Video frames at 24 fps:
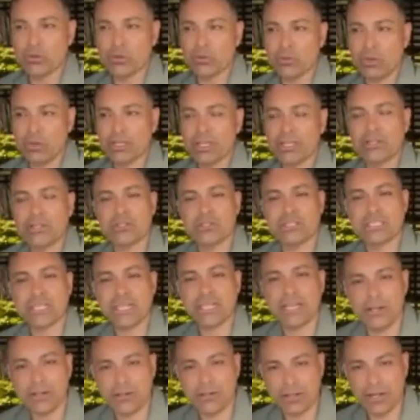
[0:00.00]
What can you
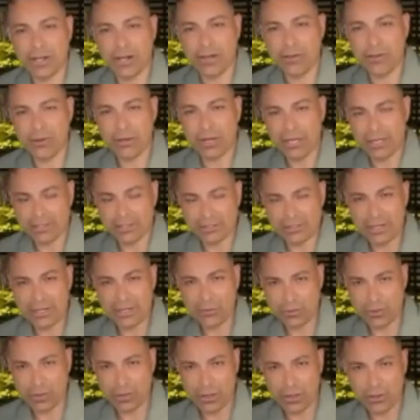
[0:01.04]
tell other ladies
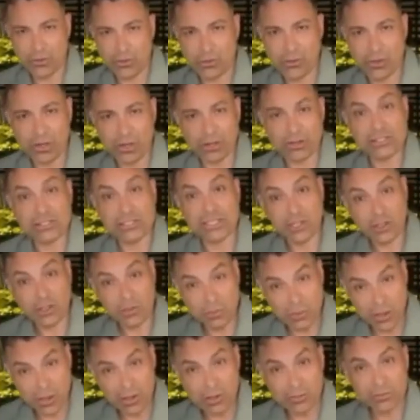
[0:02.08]
out there who are single
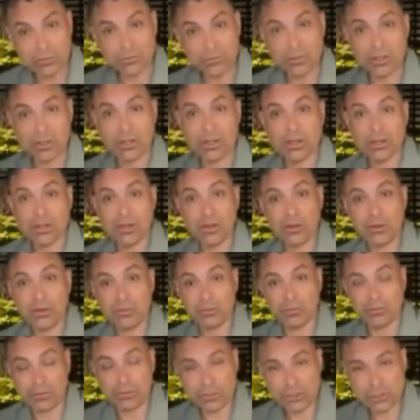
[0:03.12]
moms,
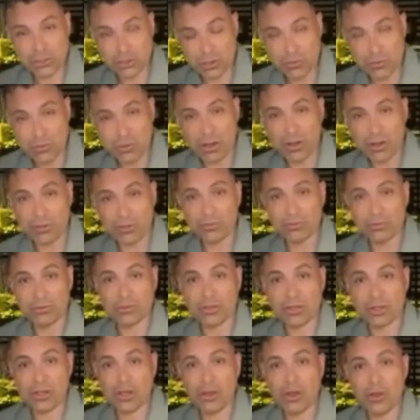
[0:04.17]
professional
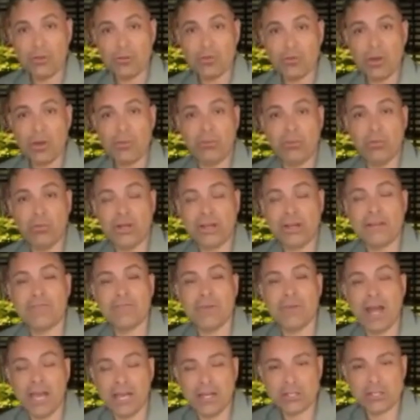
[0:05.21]
moms? What, what
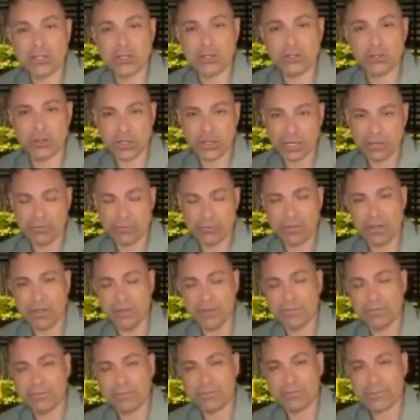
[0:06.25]
advice could you give them?